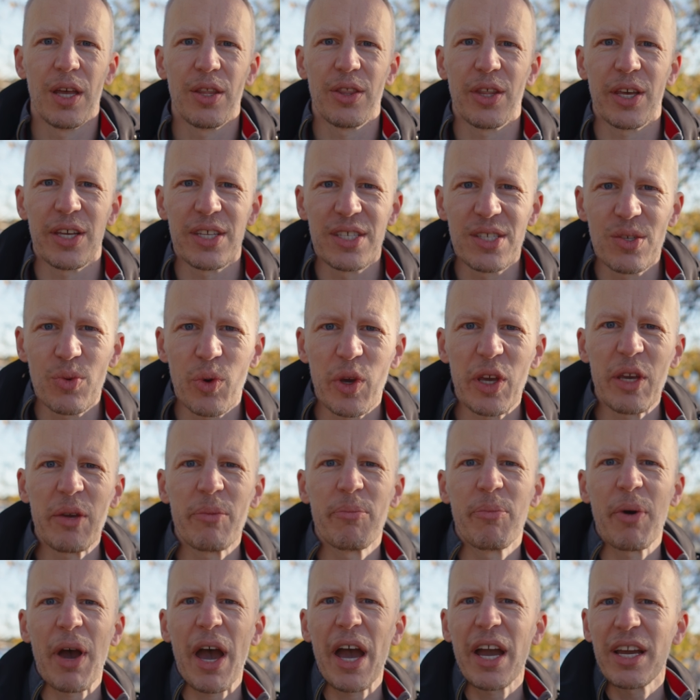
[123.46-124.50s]
They swing
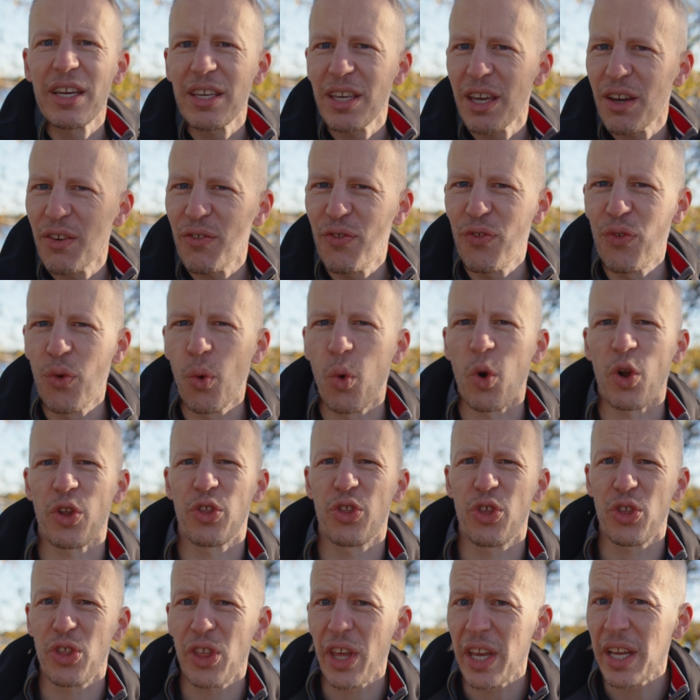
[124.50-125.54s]
back and forth.
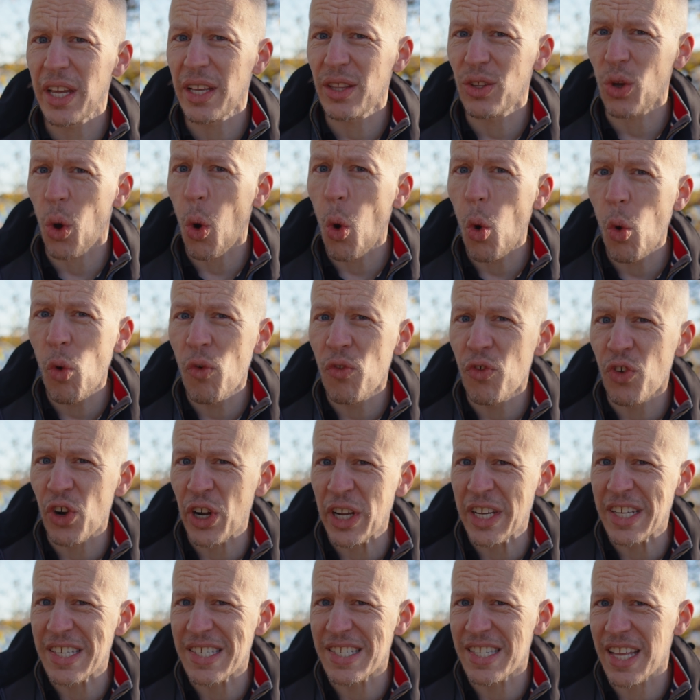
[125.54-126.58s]
They get
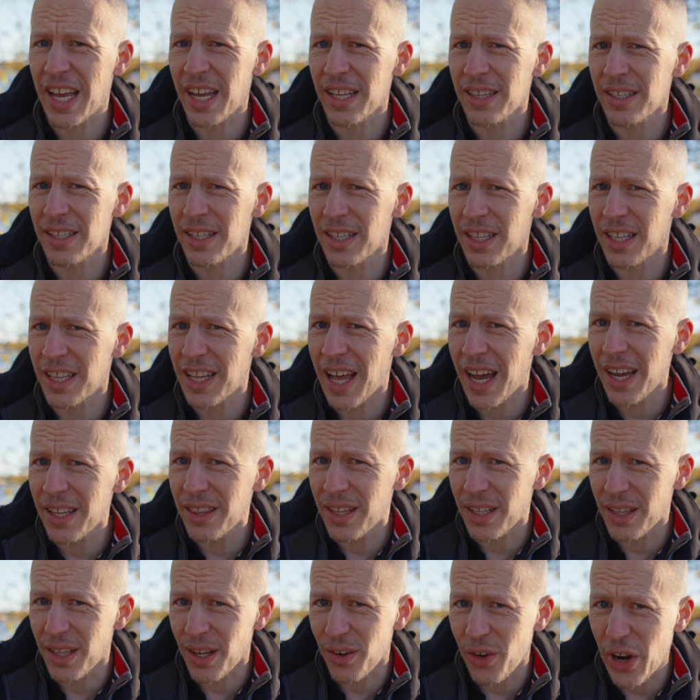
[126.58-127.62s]
overextended in either
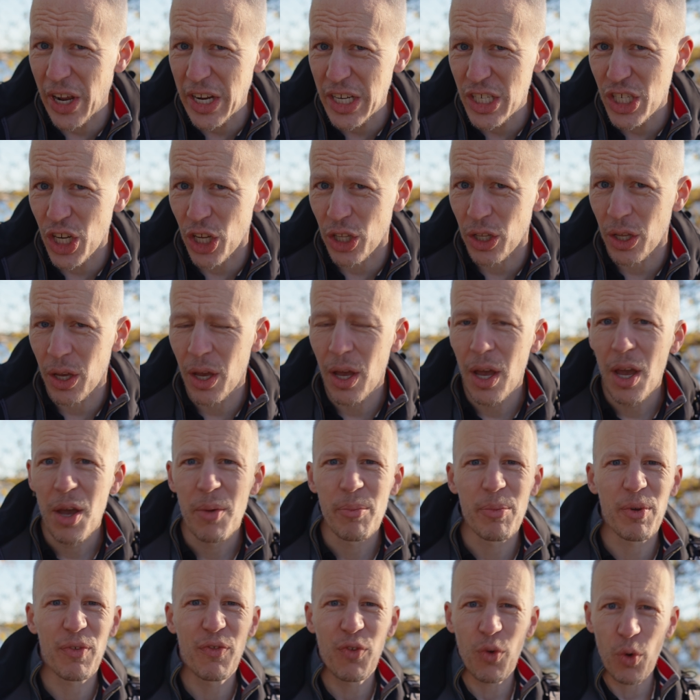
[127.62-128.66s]
direction
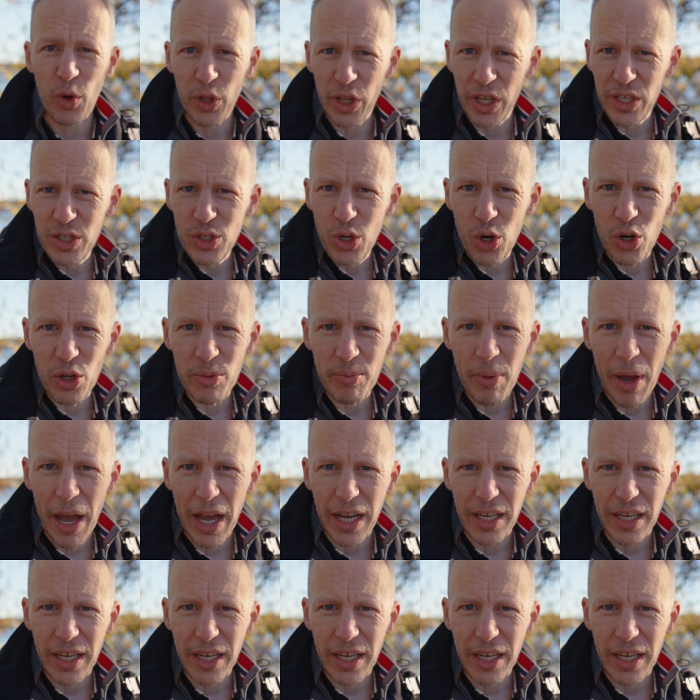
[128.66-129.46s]
before they turn back.